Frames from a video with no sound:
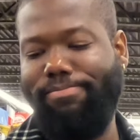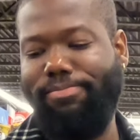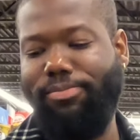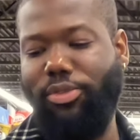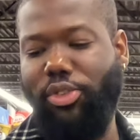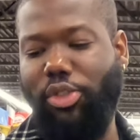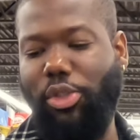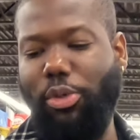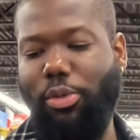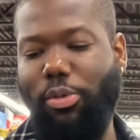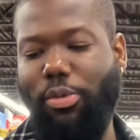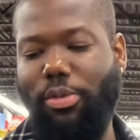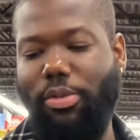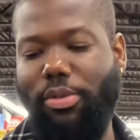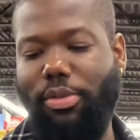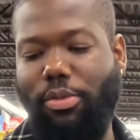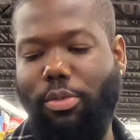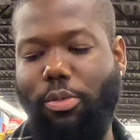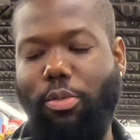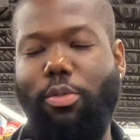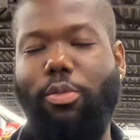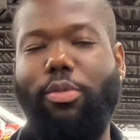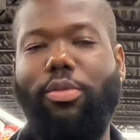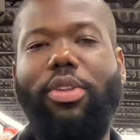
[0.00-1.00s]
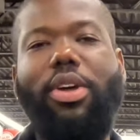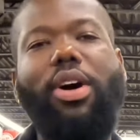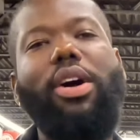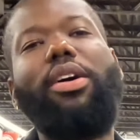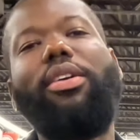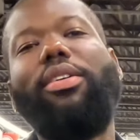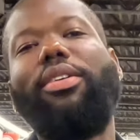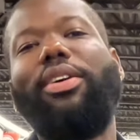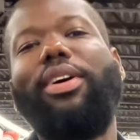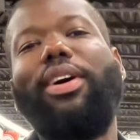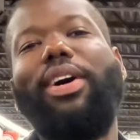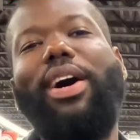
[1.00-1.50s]
One two, a day?
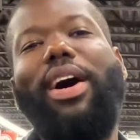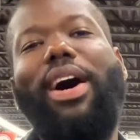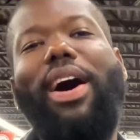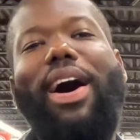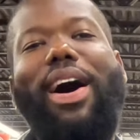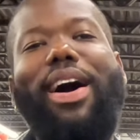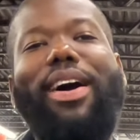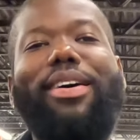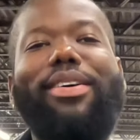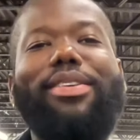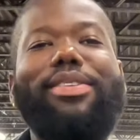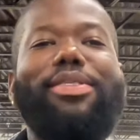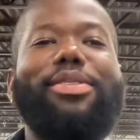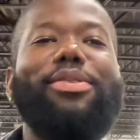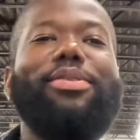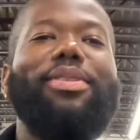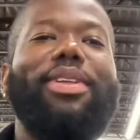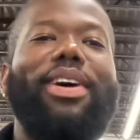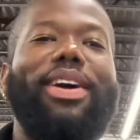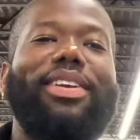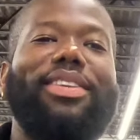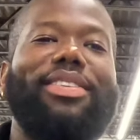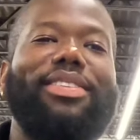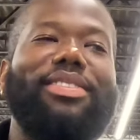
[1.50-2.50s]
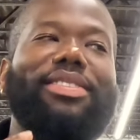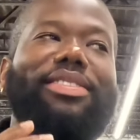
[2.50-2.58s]
No, I go through like